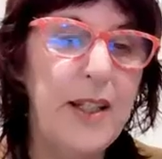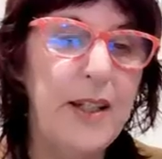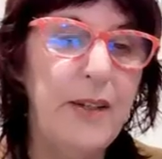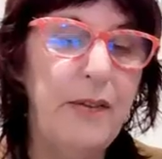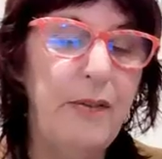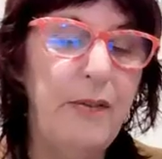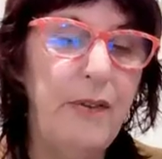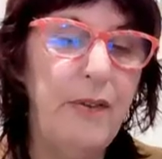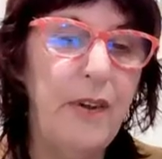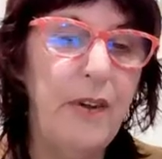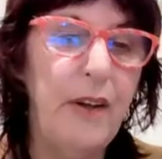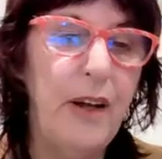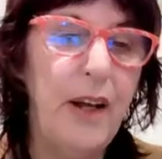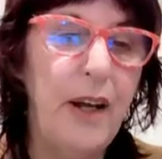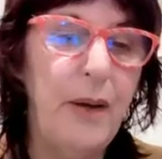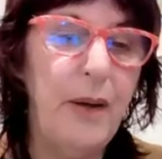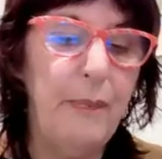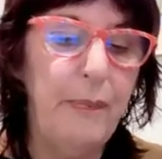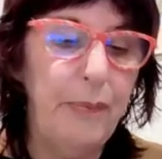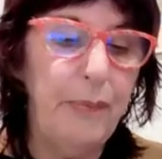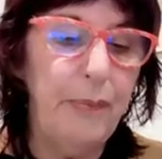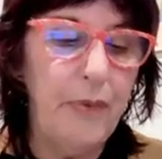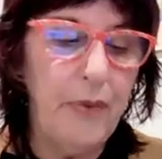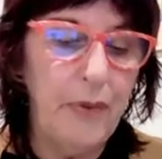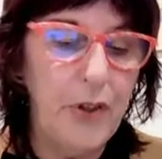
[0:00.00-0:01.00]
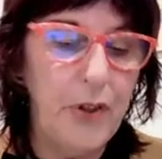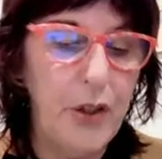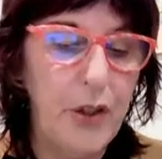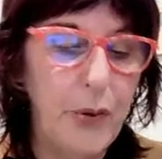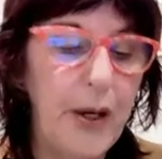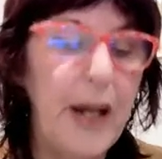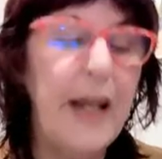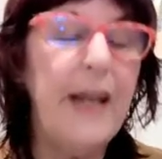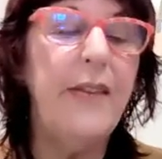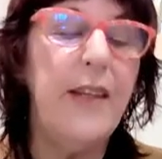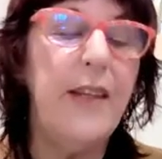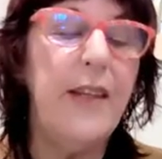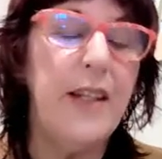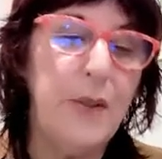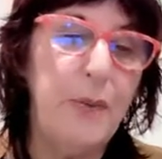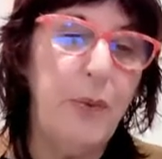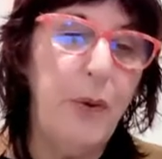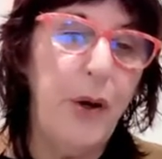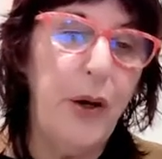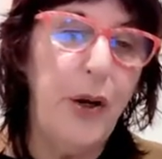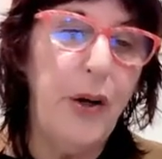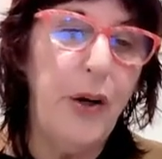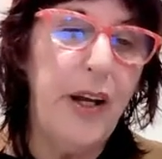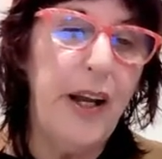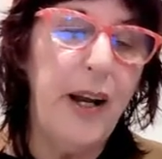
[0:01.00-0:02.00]
of doing this
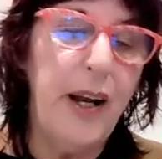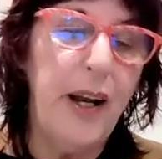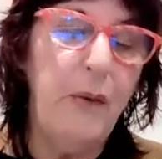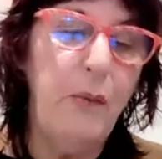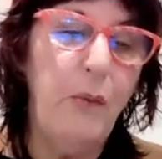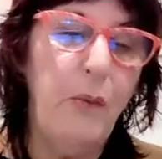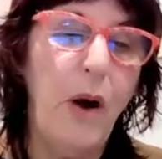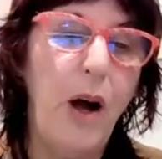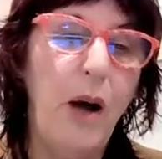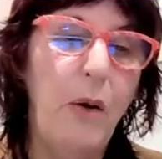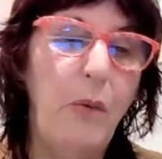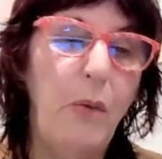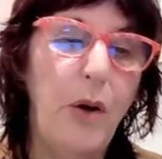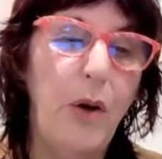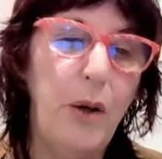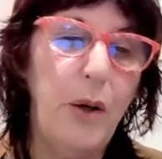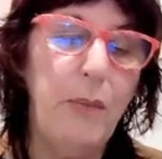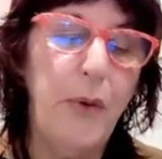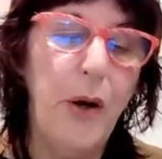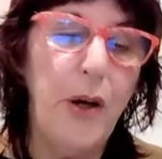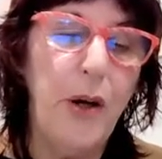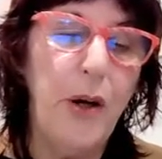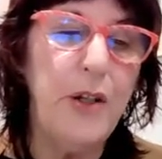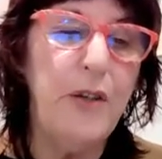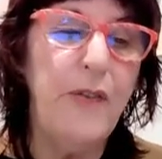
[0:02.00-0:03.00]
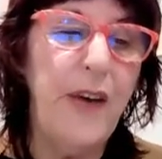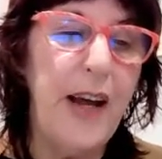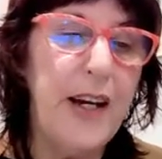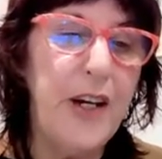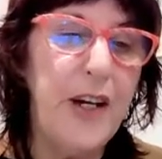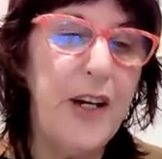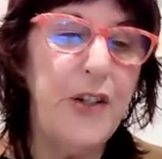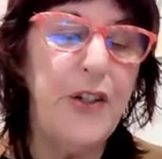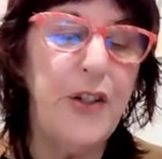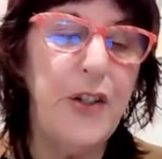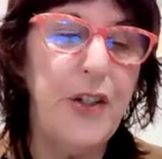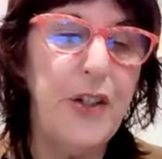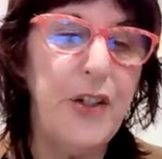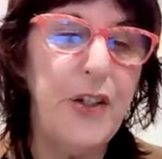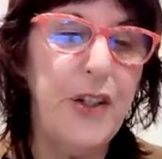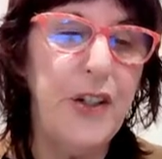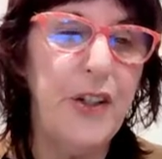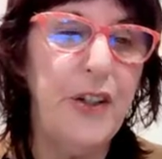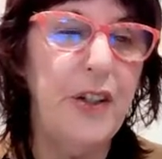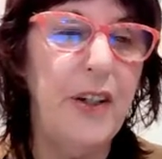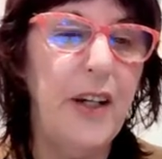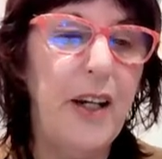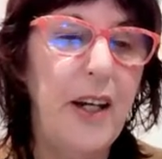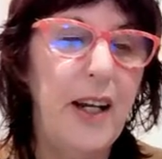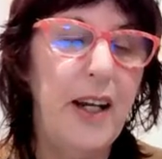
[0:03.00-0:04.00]
work and what motivated you
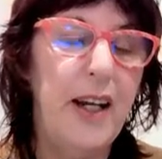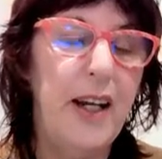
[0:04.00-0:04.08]
to